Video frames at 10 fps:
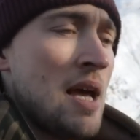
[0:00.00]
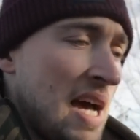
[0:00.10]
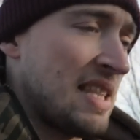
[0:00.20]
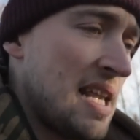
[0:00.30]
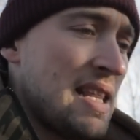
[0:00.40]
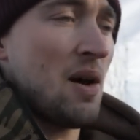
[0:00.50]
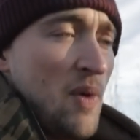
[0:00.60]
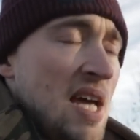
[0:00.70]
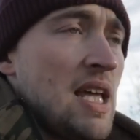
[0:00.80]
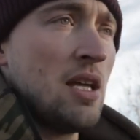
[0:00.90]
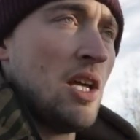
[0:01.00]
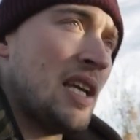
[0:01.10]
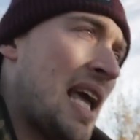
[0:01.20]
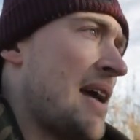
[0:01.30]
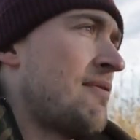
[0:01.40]
and then that way you
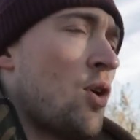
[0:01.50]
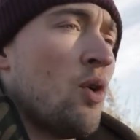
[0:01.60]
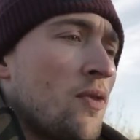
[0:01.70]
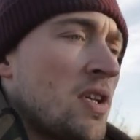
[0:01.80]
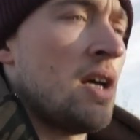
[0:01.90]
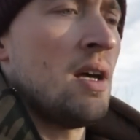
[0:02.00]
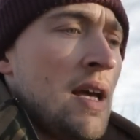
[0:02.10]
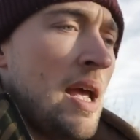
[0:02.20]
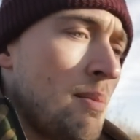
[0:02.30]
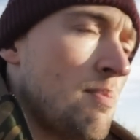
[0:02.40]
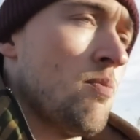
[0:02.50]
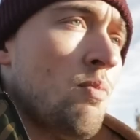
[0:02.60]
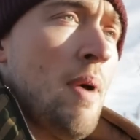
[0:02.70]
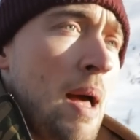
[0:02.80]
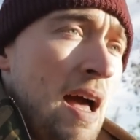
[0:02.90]
can get involved in
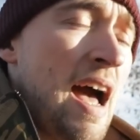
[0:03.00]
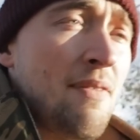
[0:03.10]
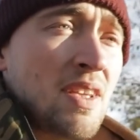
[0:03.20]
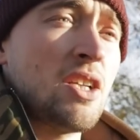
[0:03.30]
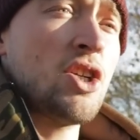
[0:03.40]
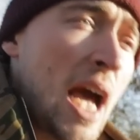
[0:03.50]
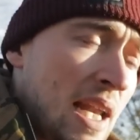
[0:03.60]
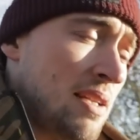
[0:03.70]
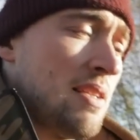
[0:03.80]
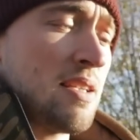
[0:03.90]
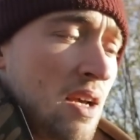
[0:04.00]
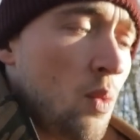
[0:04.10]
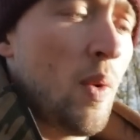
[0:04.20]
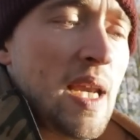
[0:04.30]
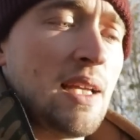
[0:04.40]
having the chance
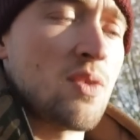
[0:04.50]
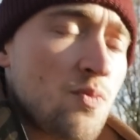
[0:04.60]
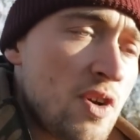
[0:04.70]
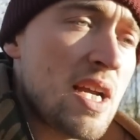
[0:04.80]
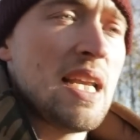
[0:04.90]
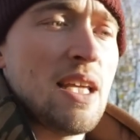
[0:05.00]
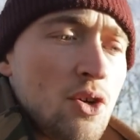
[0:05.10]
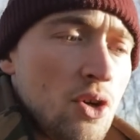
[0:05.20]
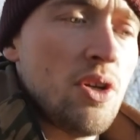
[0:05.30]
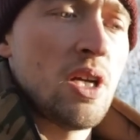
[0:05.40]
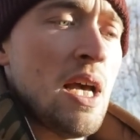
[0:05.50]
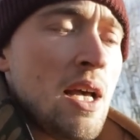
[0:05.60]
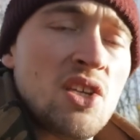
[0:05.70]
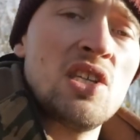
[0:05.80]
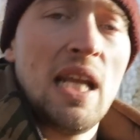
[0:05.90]
at winning some really good
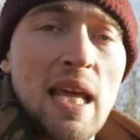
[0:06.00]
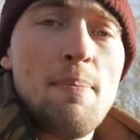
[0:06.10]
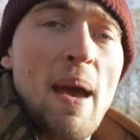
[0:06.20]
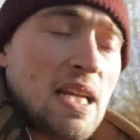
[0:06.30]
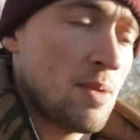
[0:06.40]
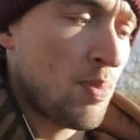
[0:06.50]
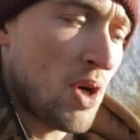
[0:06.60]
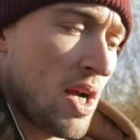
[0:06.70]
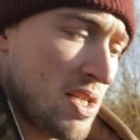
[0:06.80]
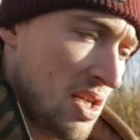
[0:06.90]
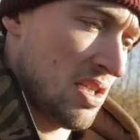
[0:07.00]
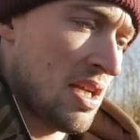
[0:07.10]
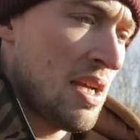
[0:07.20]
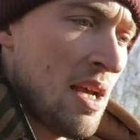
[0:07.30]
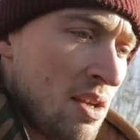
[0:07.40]
sticky bait prizes.